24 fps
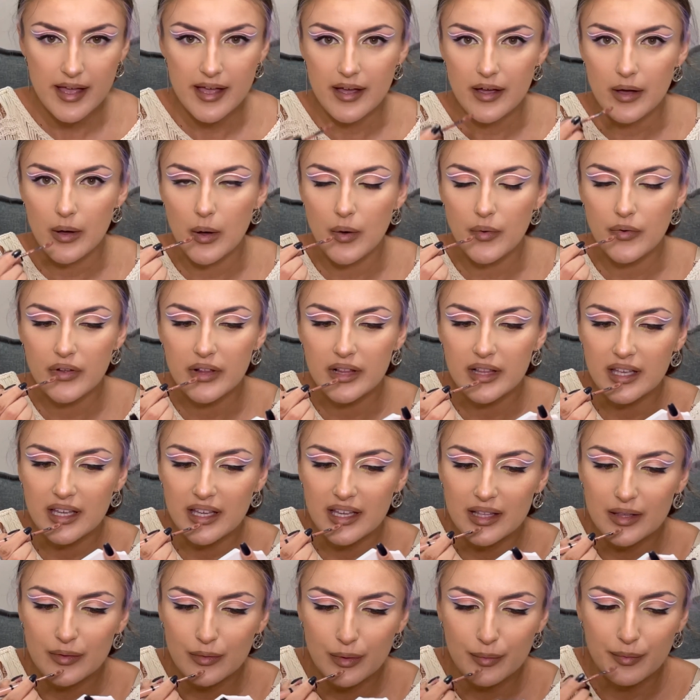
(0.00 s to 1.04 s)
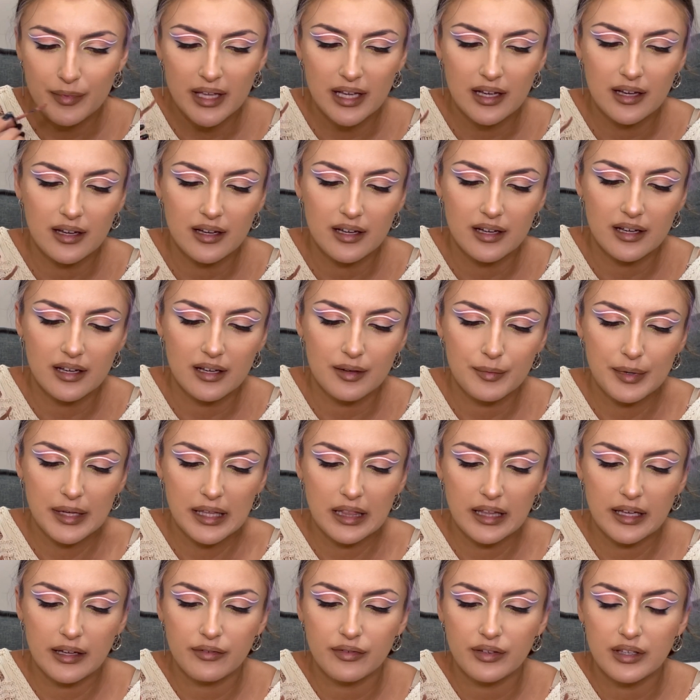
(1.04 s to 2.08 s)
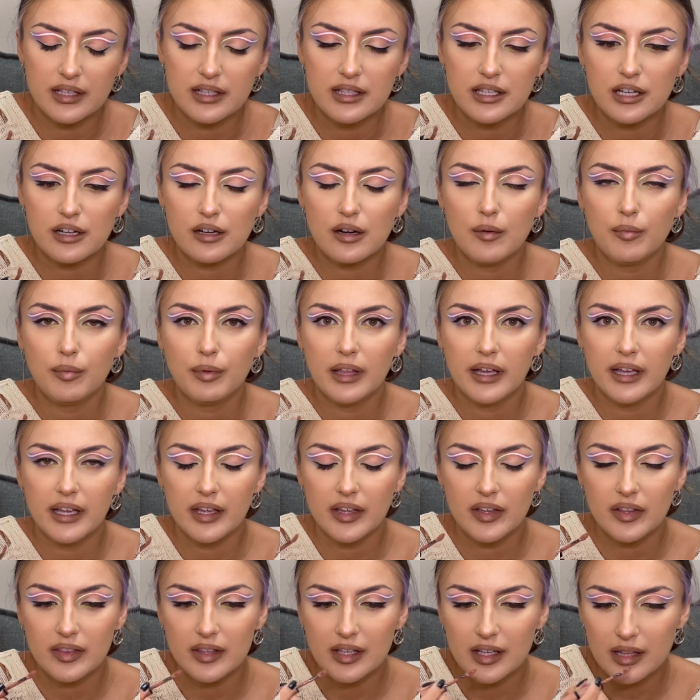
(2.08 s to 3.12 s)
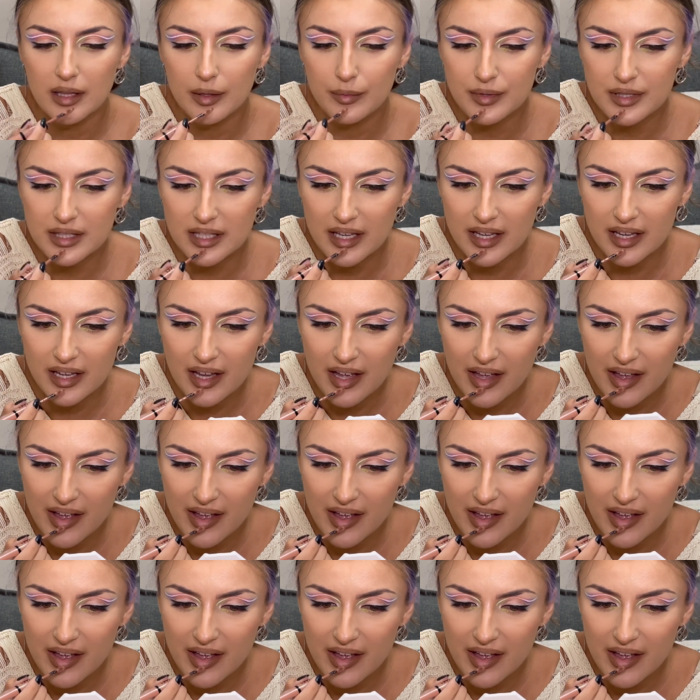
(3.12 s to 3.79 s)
Hopefully it will make my life easier applying the lipstick.